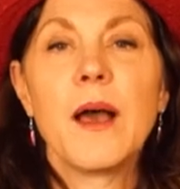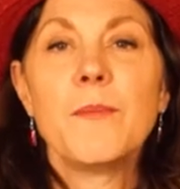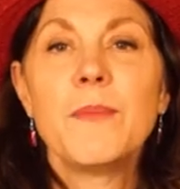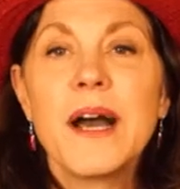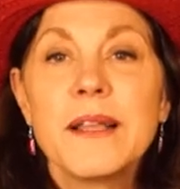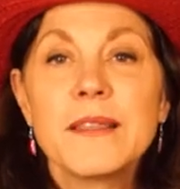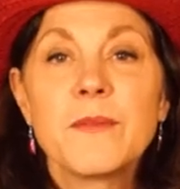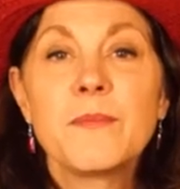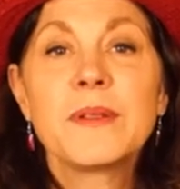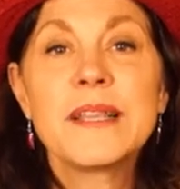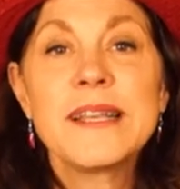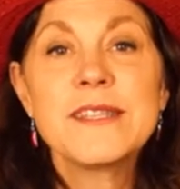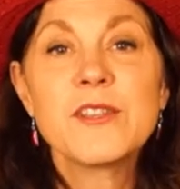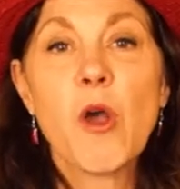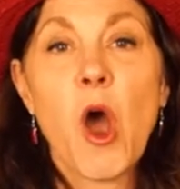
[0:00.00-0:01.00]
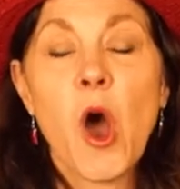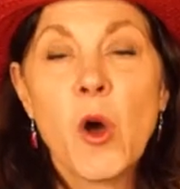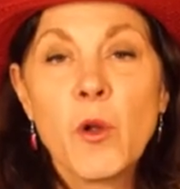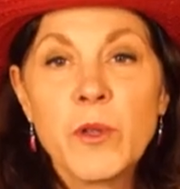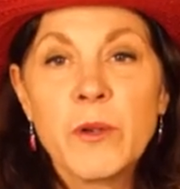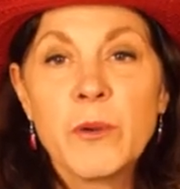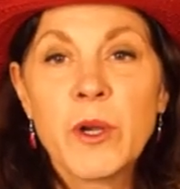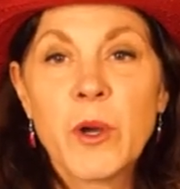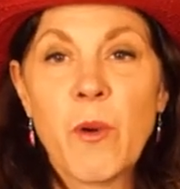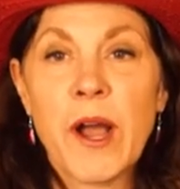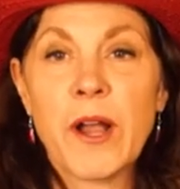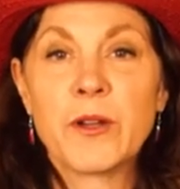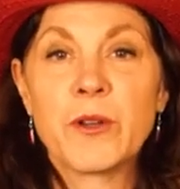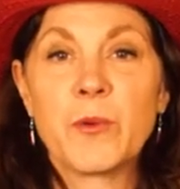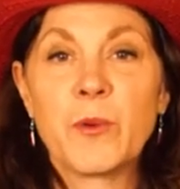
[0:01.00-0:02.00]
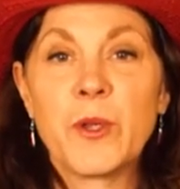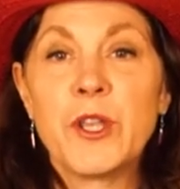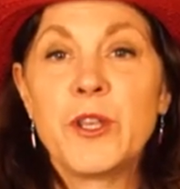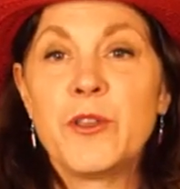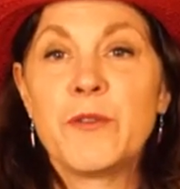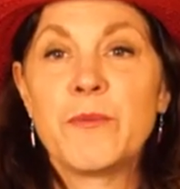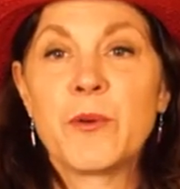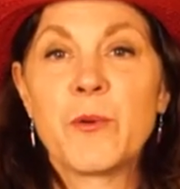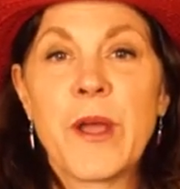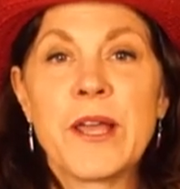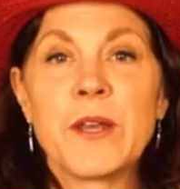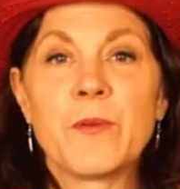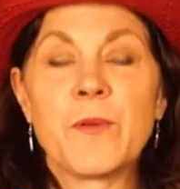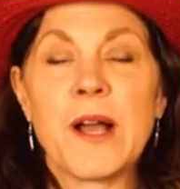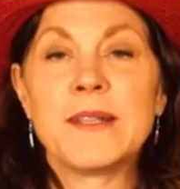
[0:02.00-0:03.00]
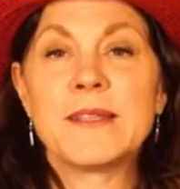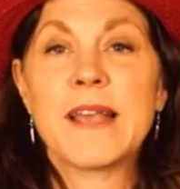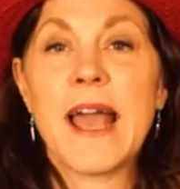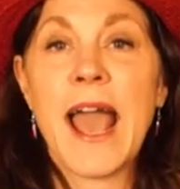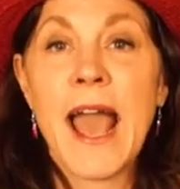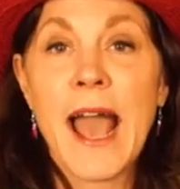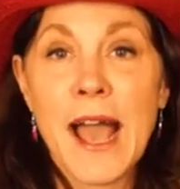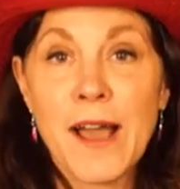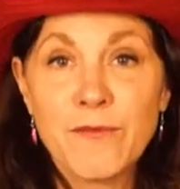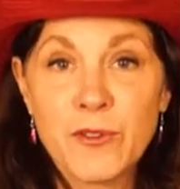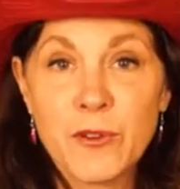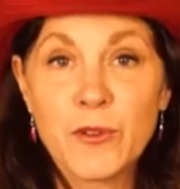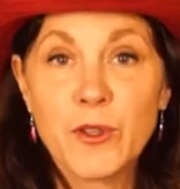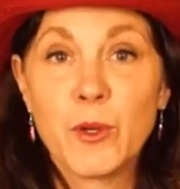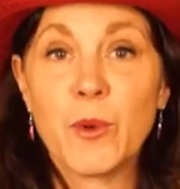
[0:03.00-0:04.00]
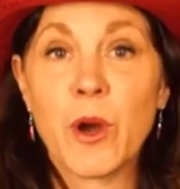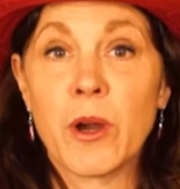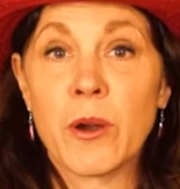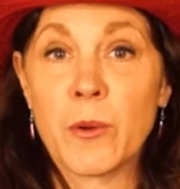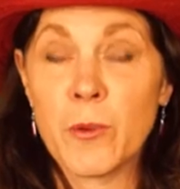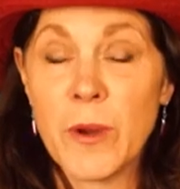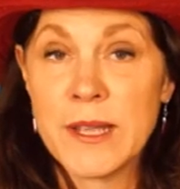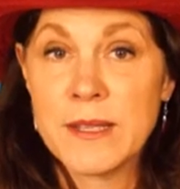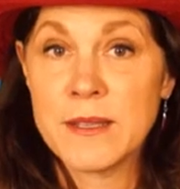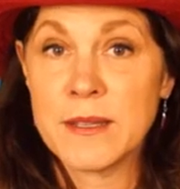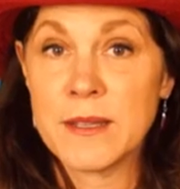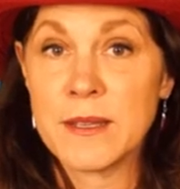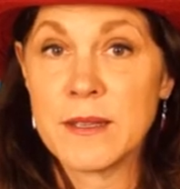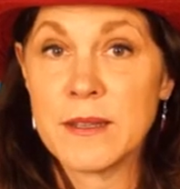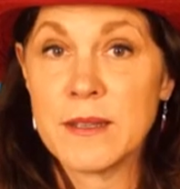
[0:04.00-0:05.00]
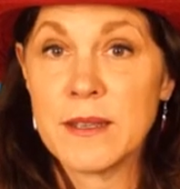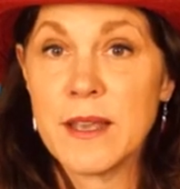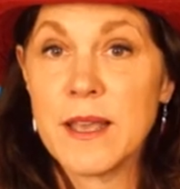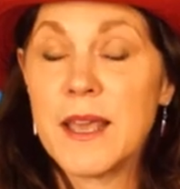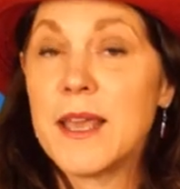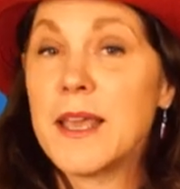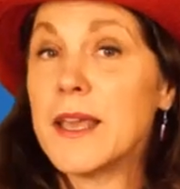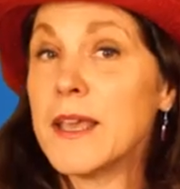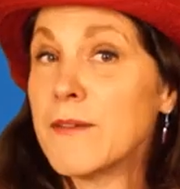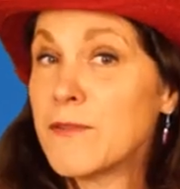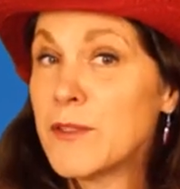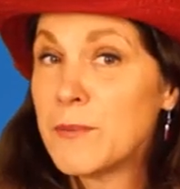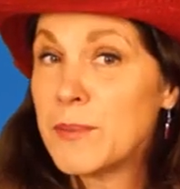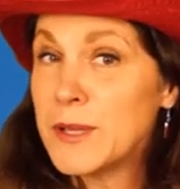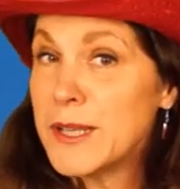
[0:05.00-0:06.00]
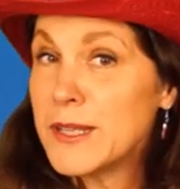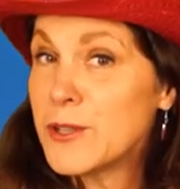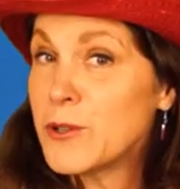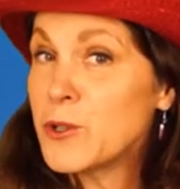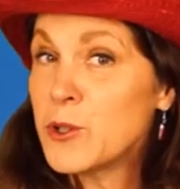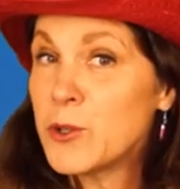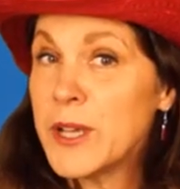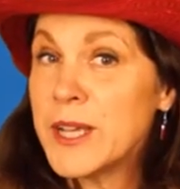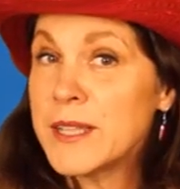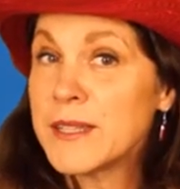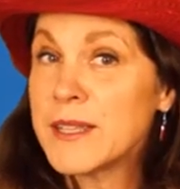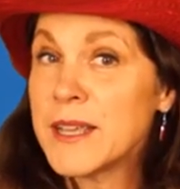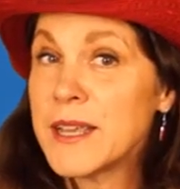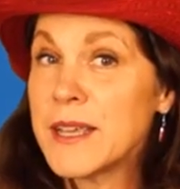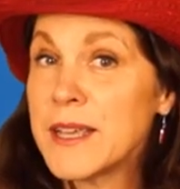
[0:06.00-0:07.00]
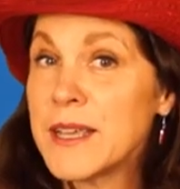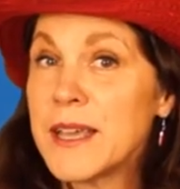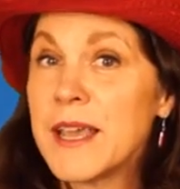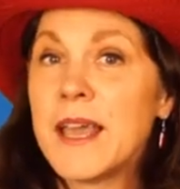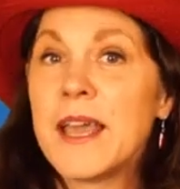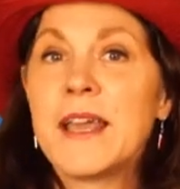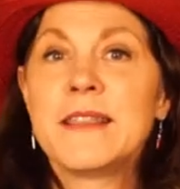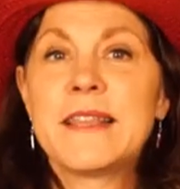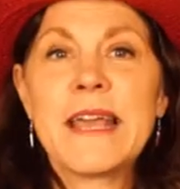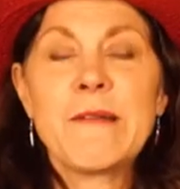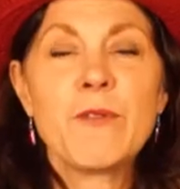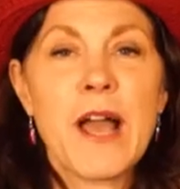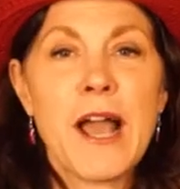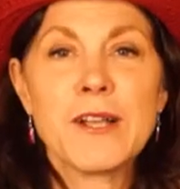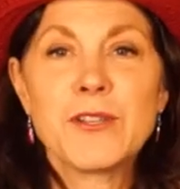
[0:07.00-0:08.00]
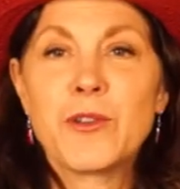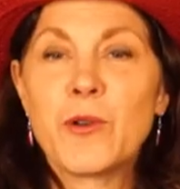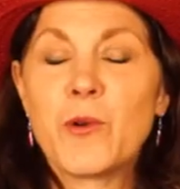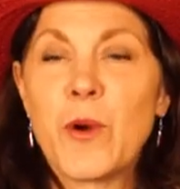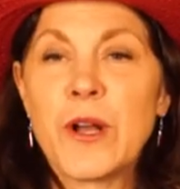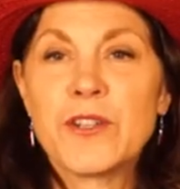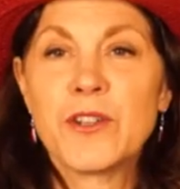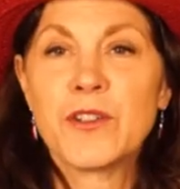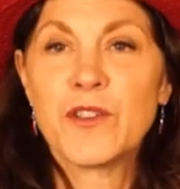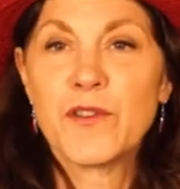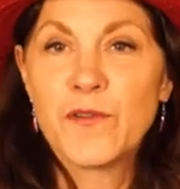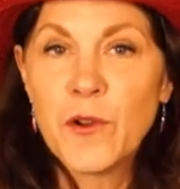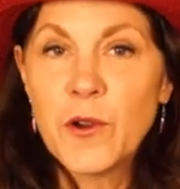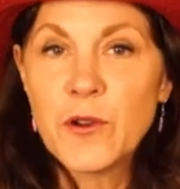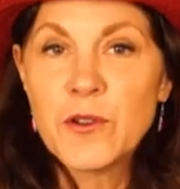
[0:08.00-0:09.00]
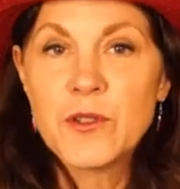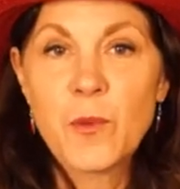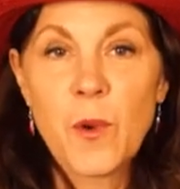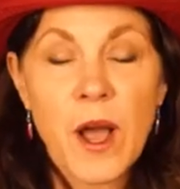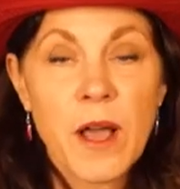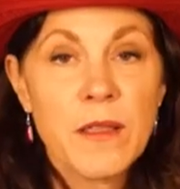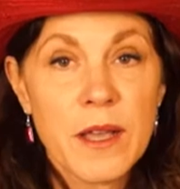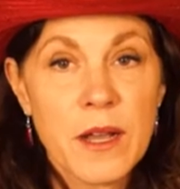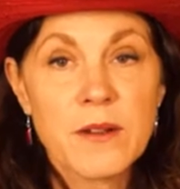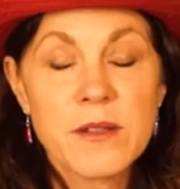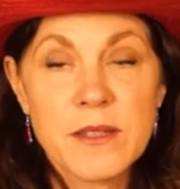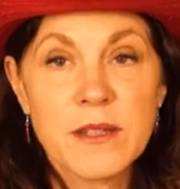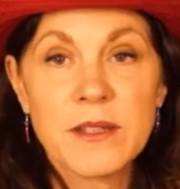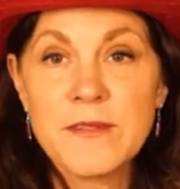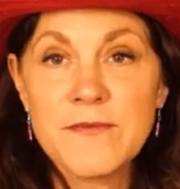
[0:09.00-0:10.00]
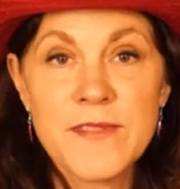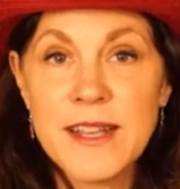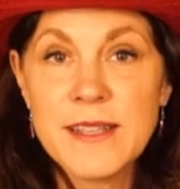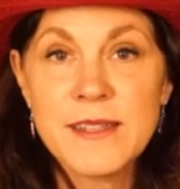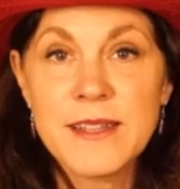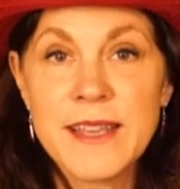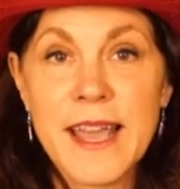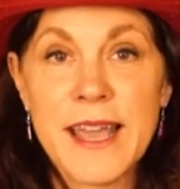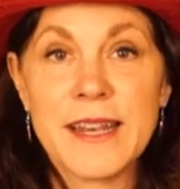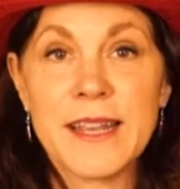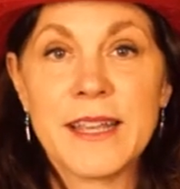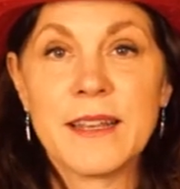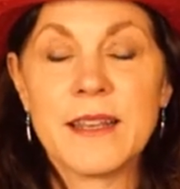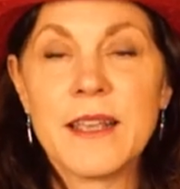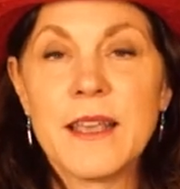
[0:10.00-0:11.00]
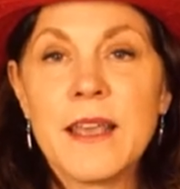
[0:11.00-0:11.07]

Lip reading: But the police are only required to read you the Miranda rights after you are arrested. If the police are tricksy, they will ask you questions first while they are still investigating.